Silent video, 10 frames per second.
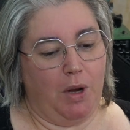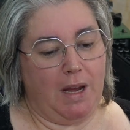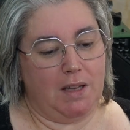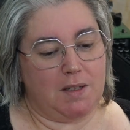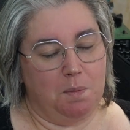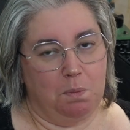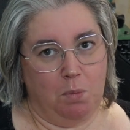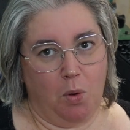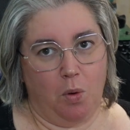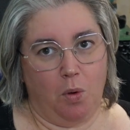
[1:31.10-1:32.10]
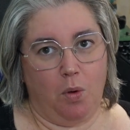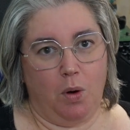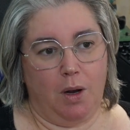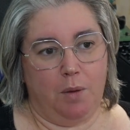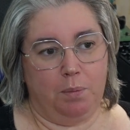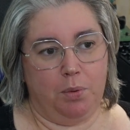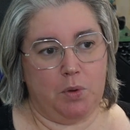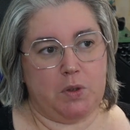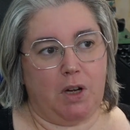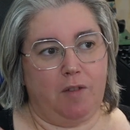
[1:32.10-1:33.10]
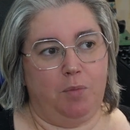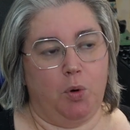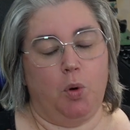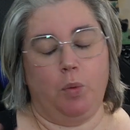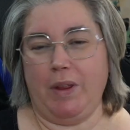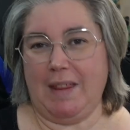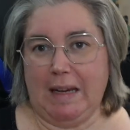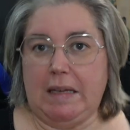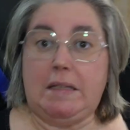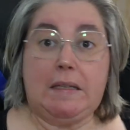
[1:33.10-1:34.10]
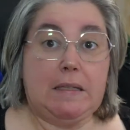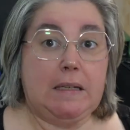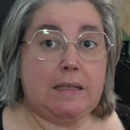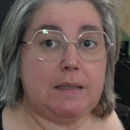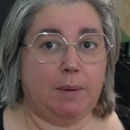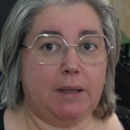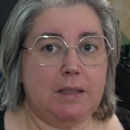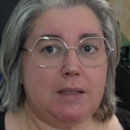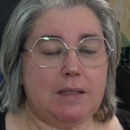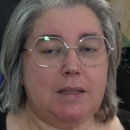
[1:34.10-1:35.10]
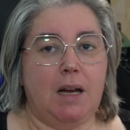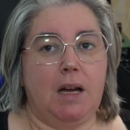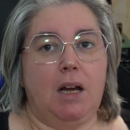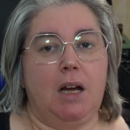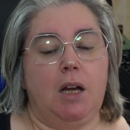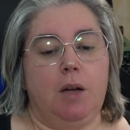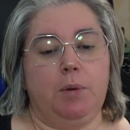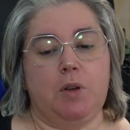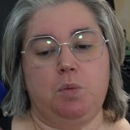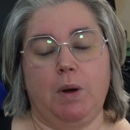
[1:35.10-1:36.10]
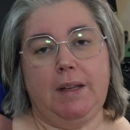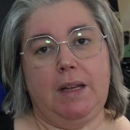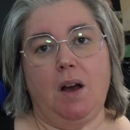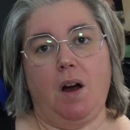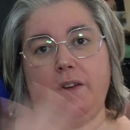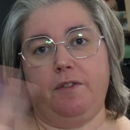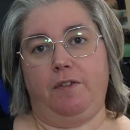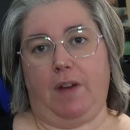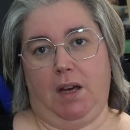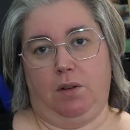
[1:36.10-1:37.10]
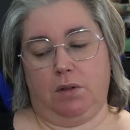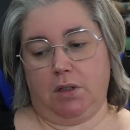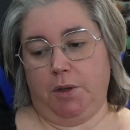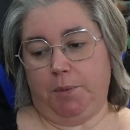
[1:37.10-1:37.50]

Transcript: it's more books I've bought within 6 months, because one thing I found,